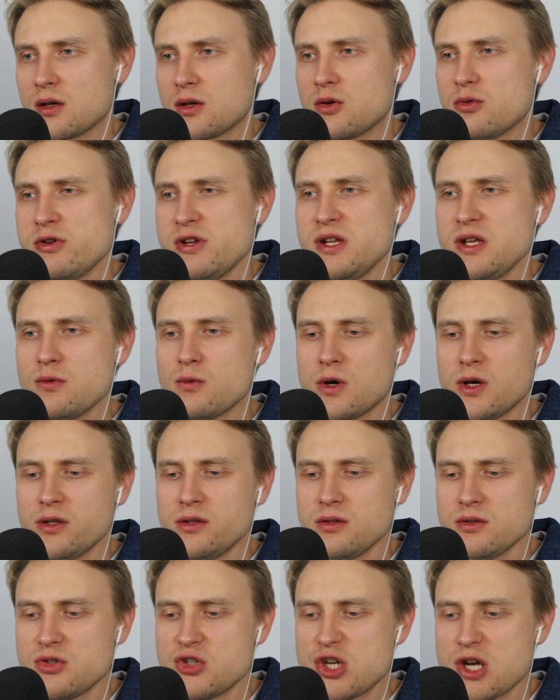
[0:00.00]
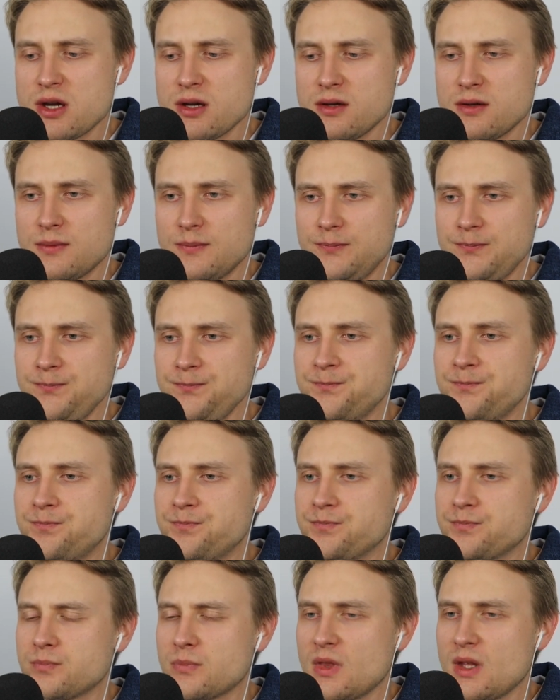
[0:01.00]
queen e1 check,
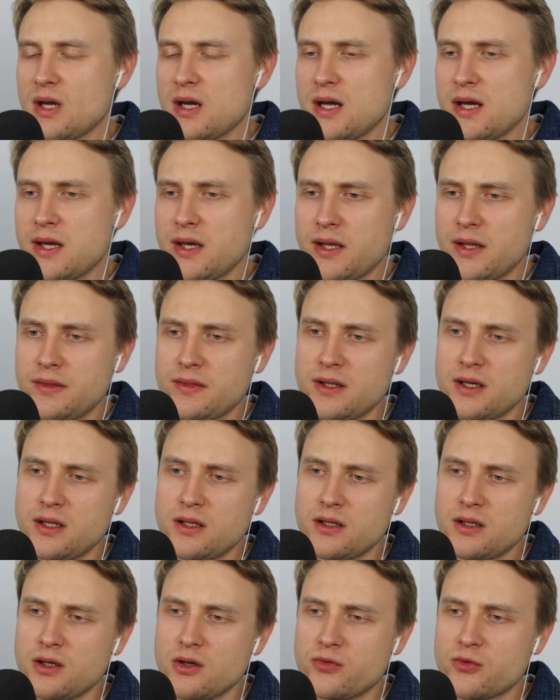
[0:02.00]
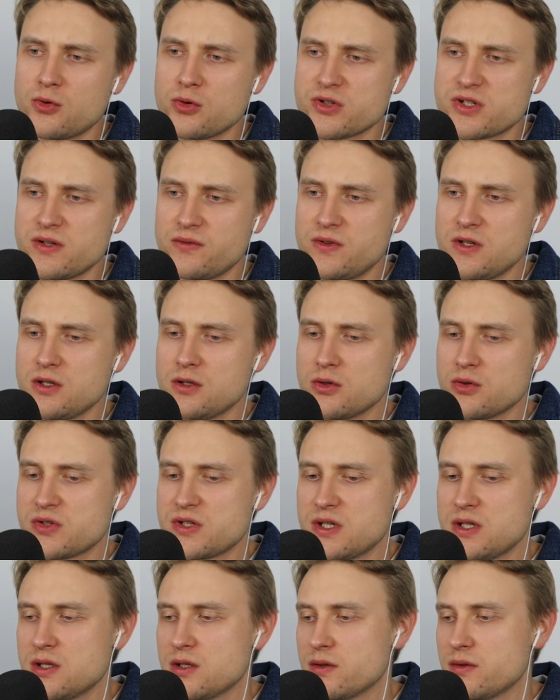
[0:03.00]
and then of course if he
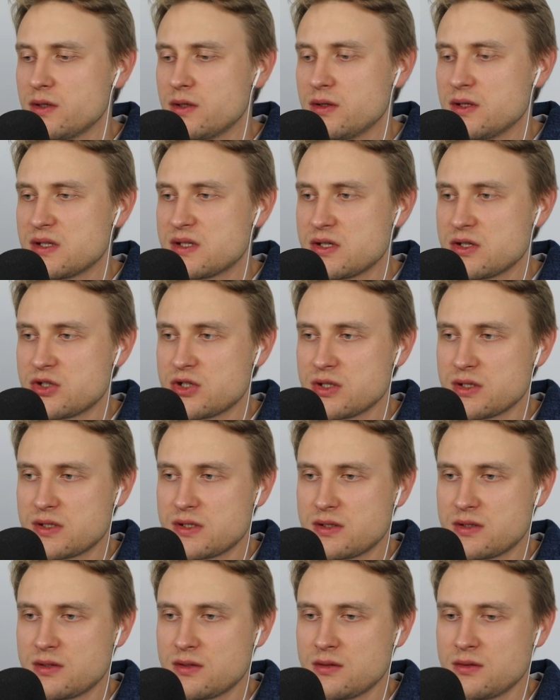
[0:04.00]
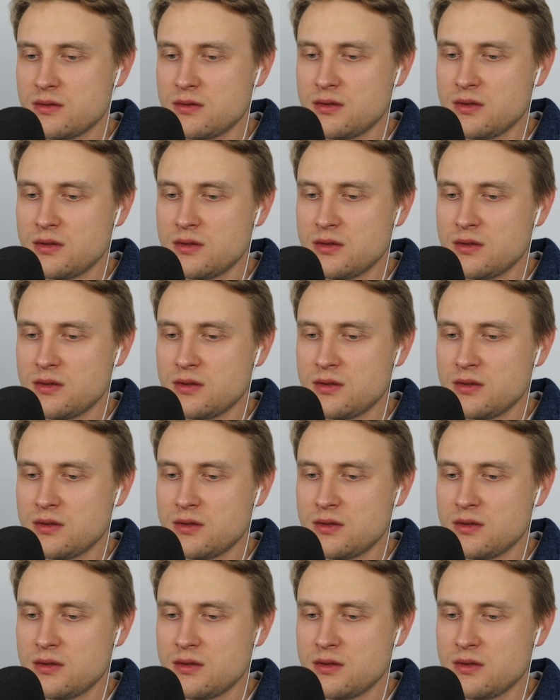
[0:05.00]
goes here, then this is just